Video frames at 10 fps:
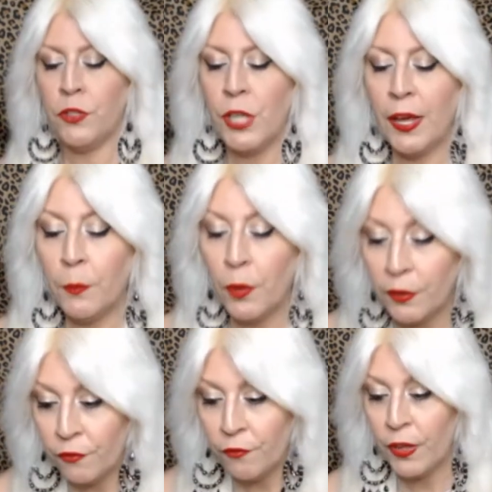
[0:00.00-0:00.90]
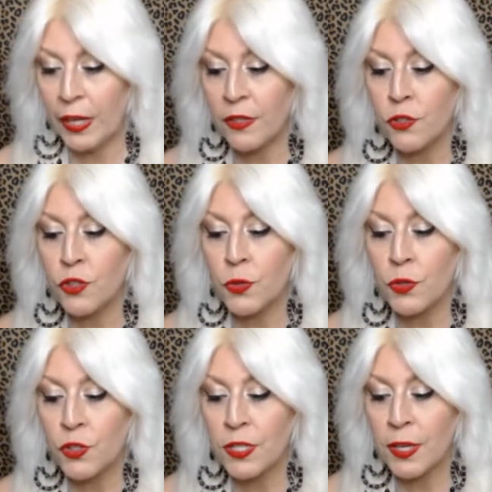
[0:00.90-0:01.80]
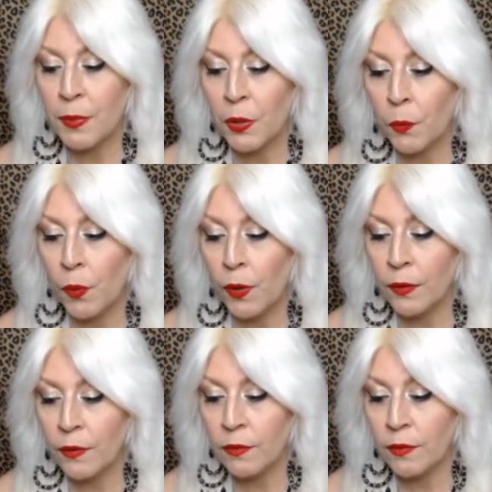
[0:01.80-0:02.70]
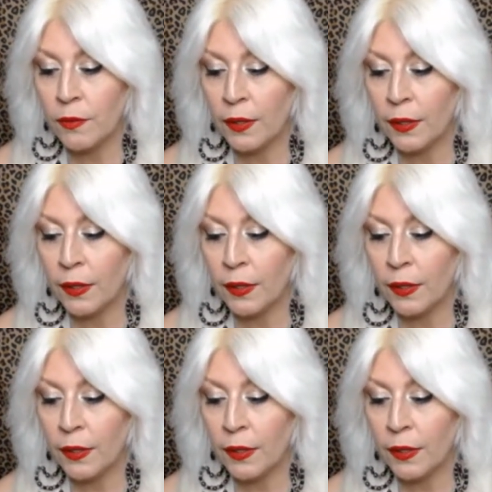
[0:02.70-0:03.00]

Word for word: want to fix, so just give me one second.